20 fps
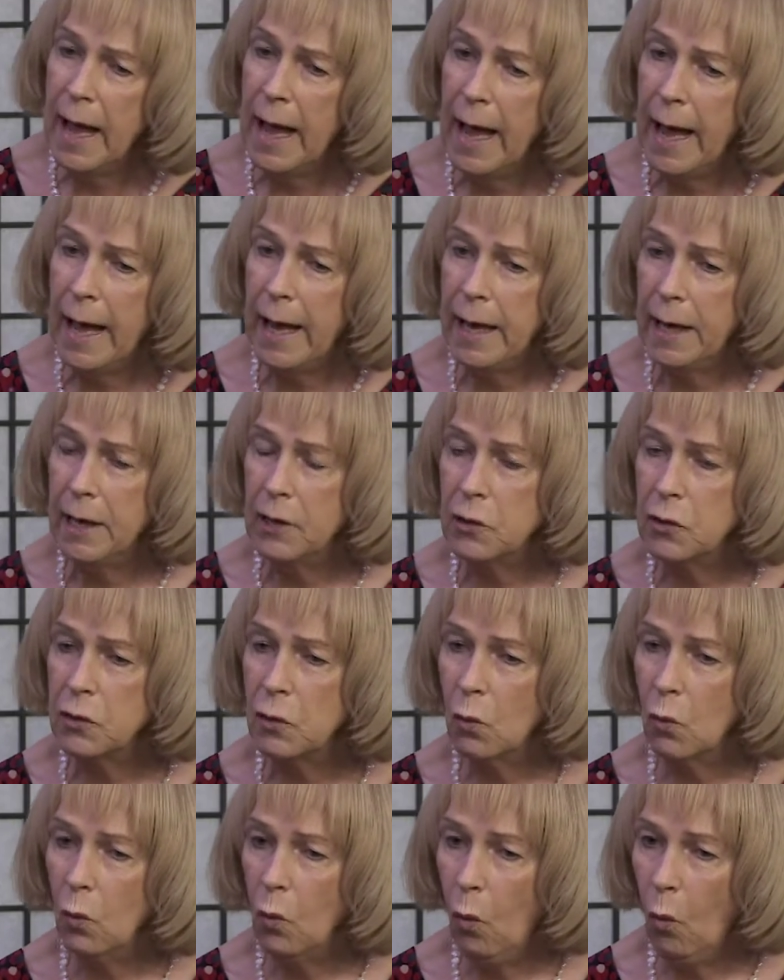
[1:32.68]
and
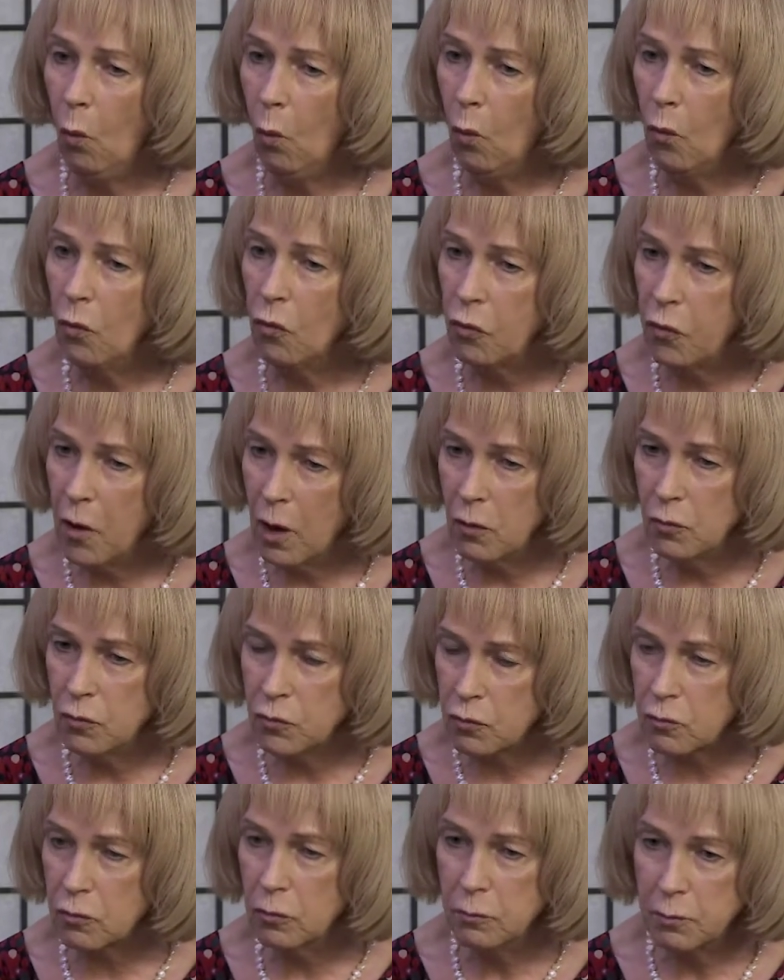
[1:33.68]
those
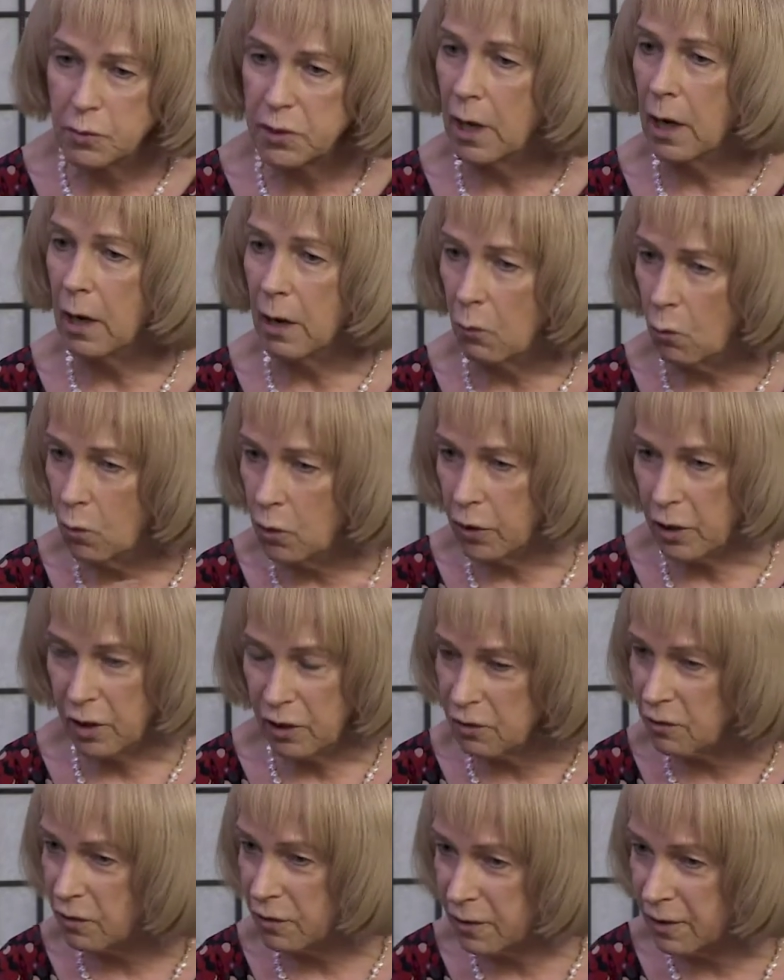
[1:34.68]
groups are
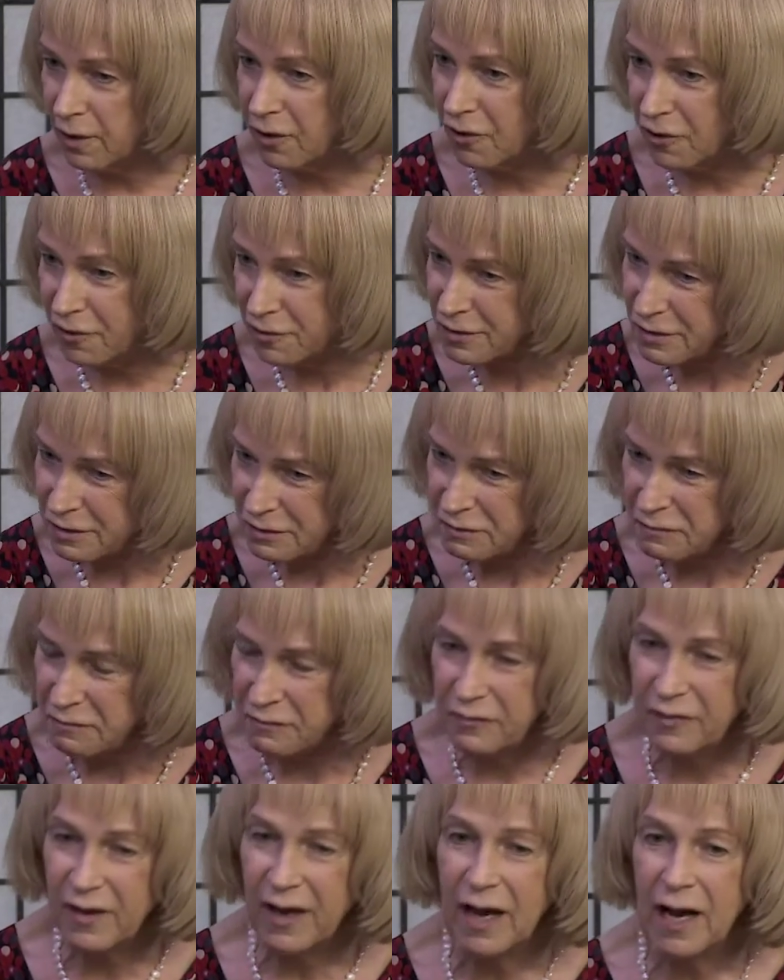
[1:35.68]
working on a lot
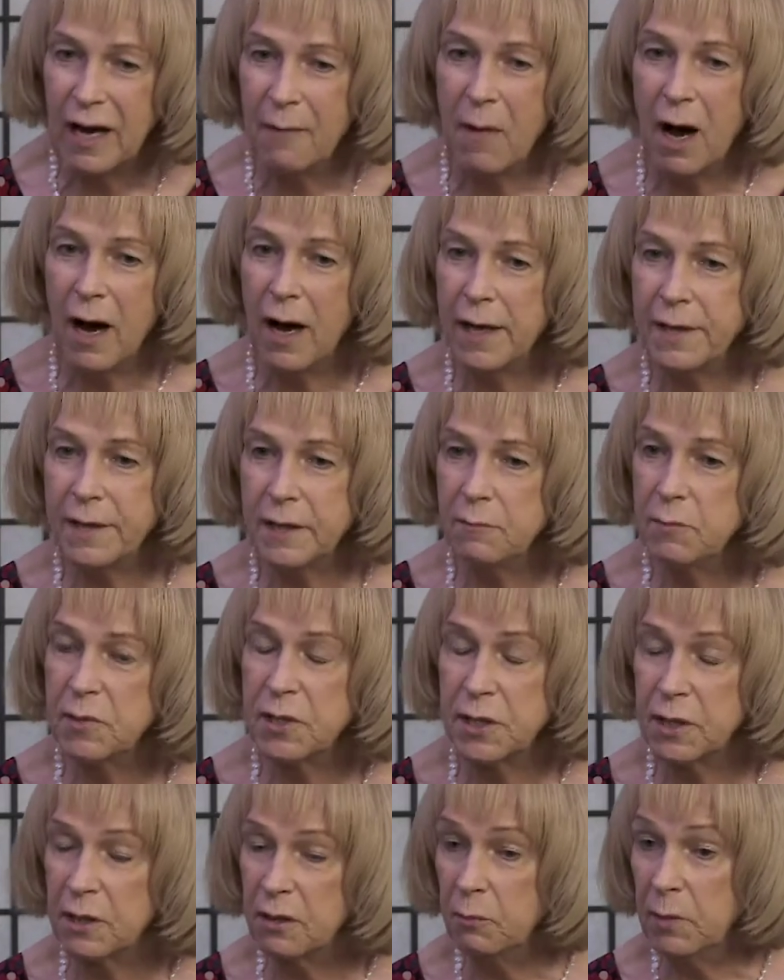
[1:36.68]
of items
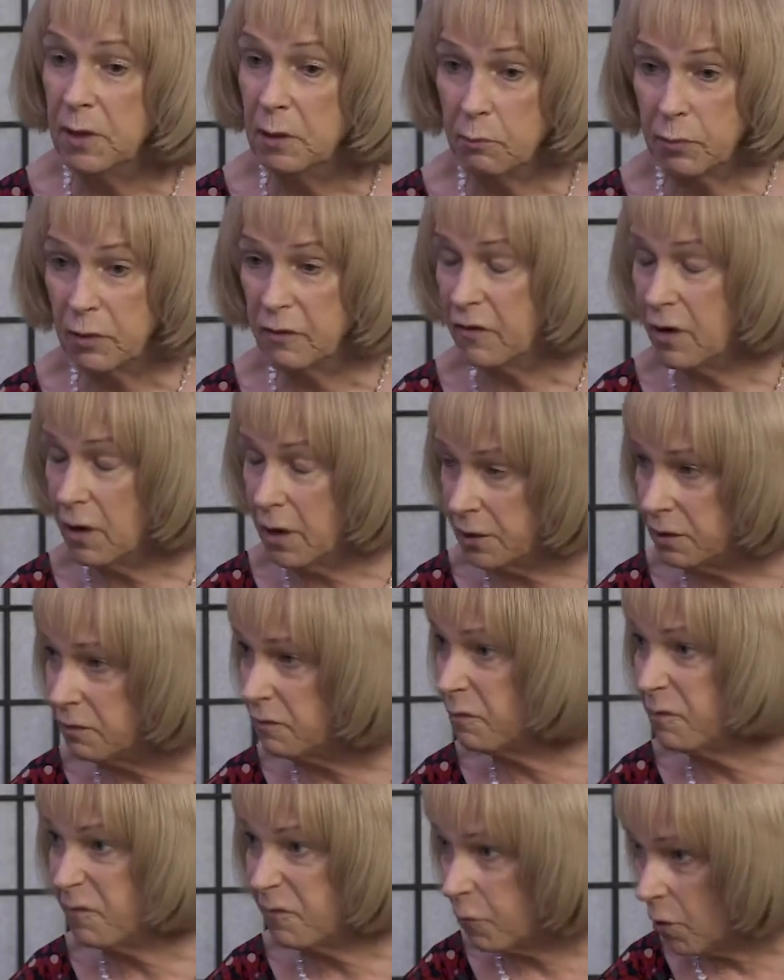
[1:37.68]
that have been provided
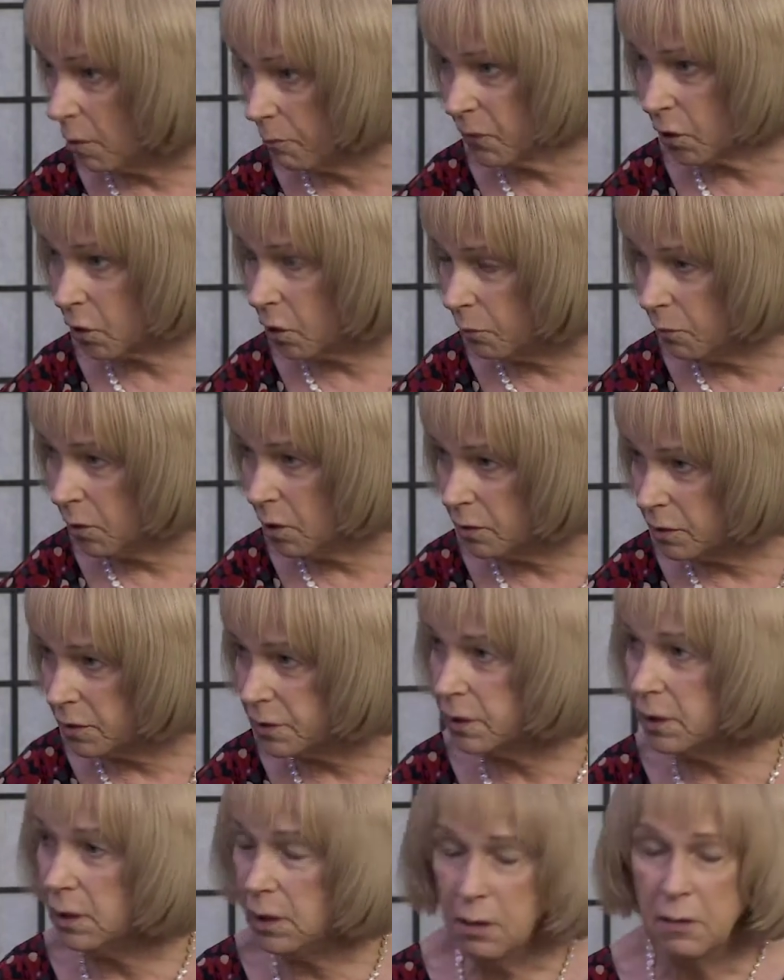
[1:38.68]
from the
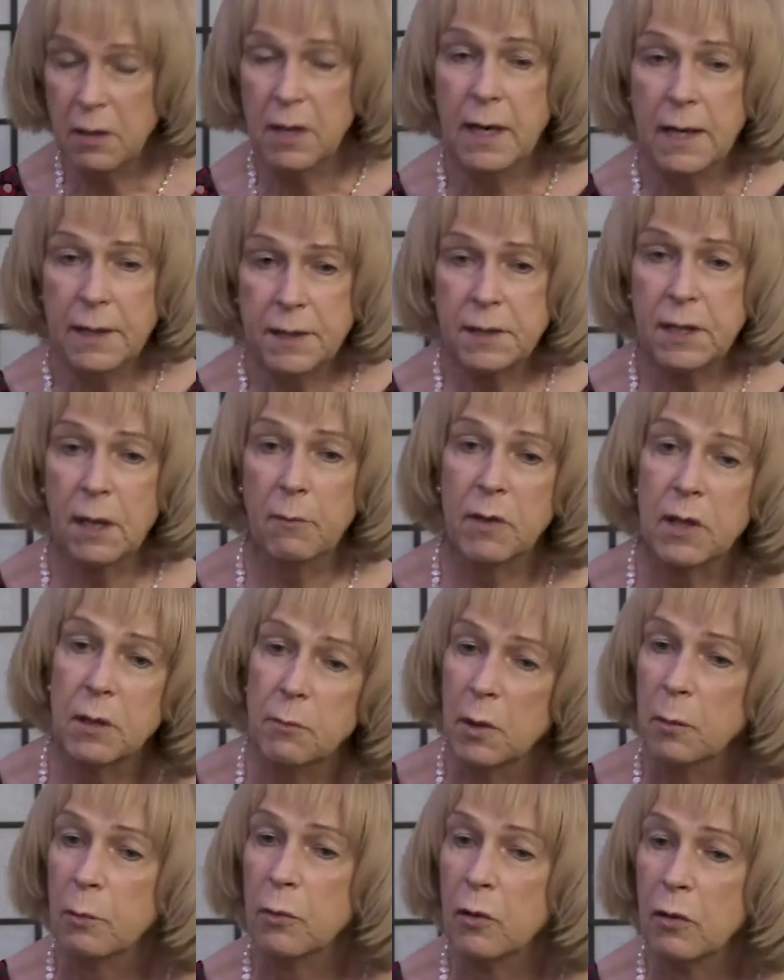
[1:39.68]
community. Some of them
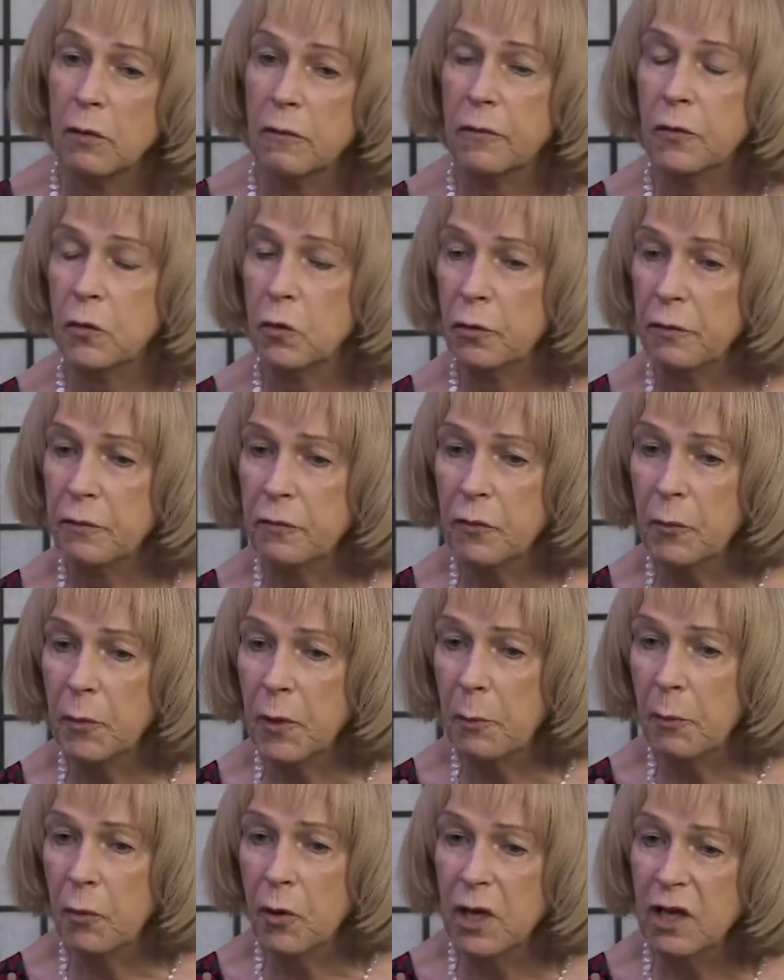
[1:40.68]
are brought forward from the
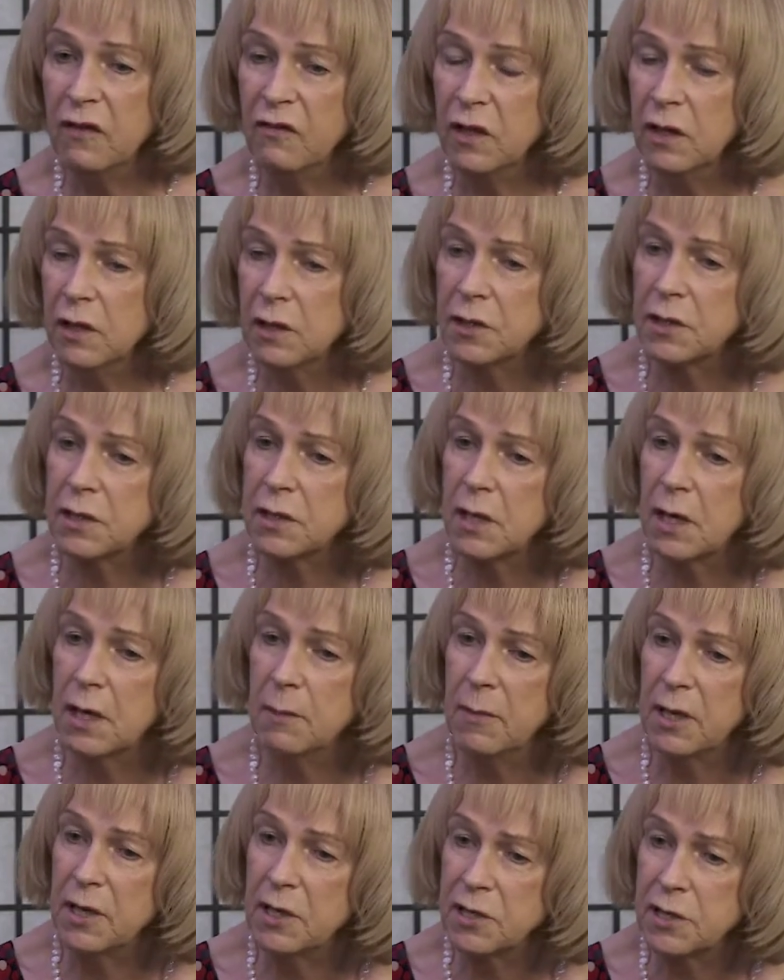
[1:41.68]
previous
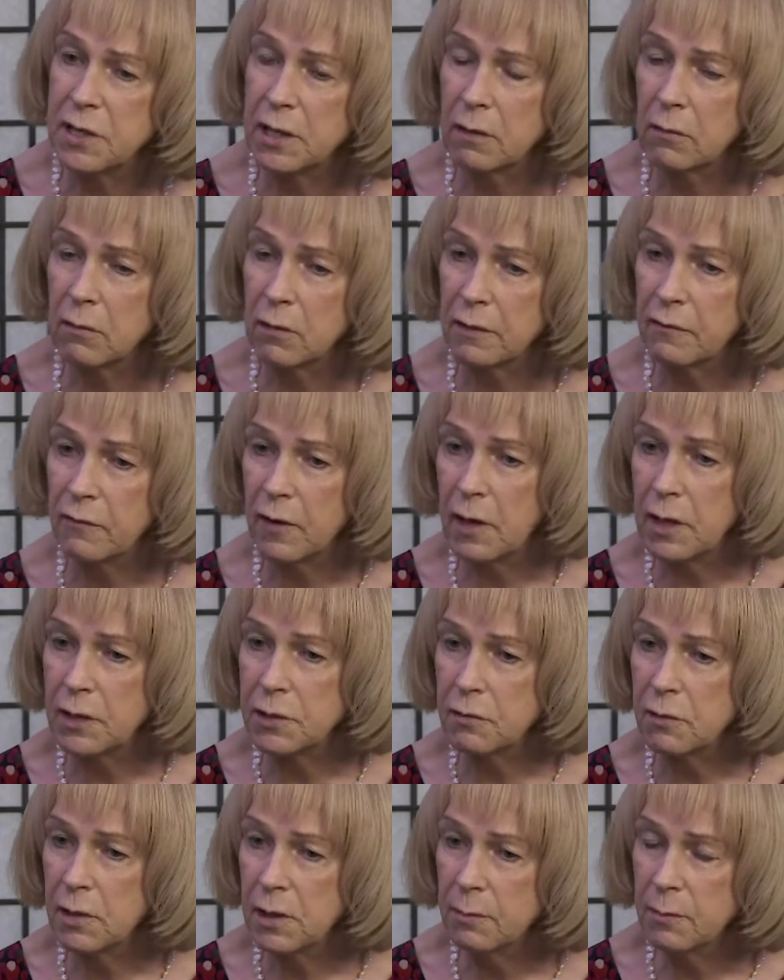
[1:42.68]
Ministerial
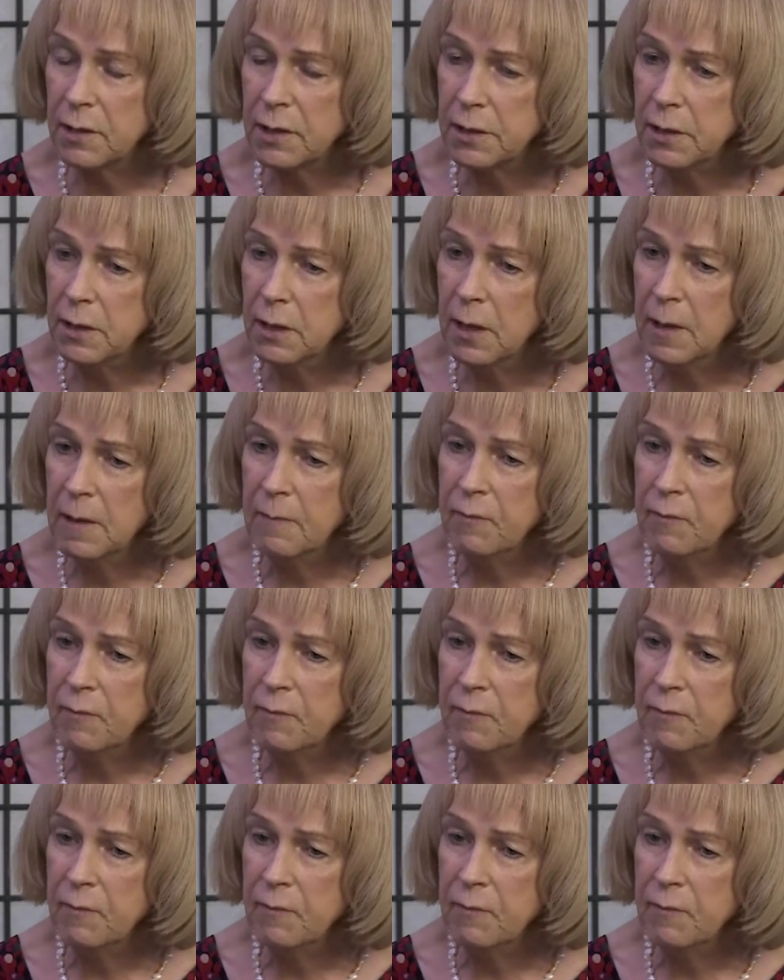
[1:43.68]
Advisory Committee,